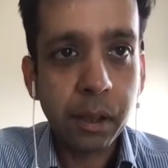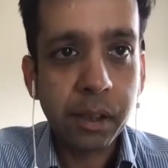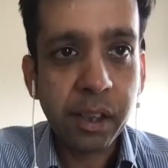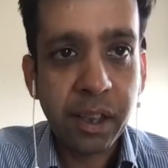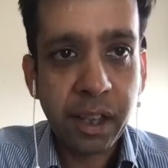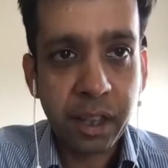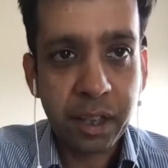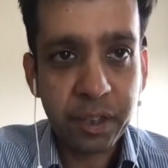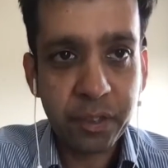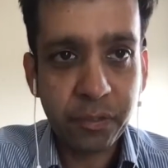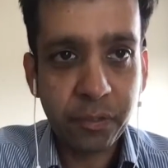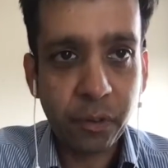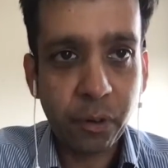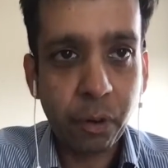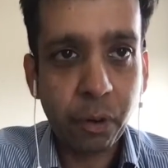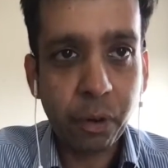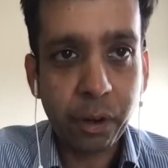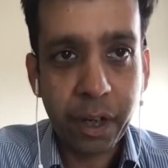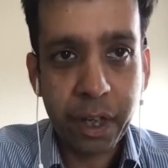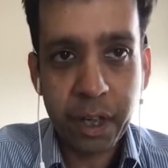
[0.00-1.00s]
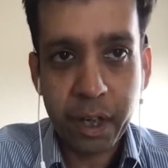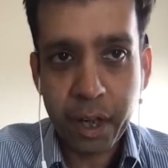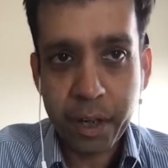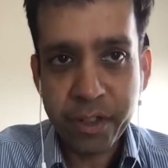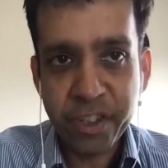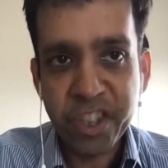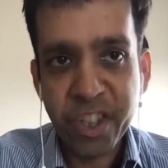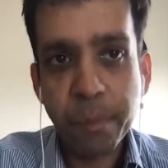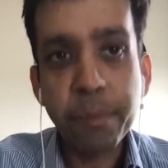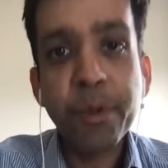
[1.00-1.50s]
case for AI
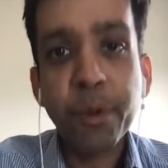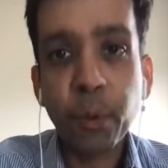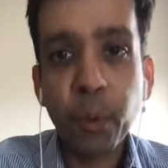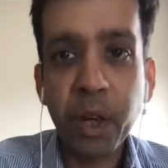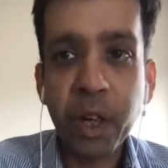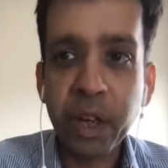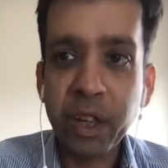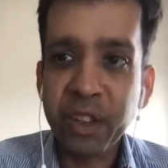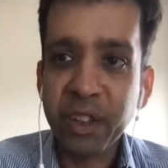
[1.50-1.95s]
chips, where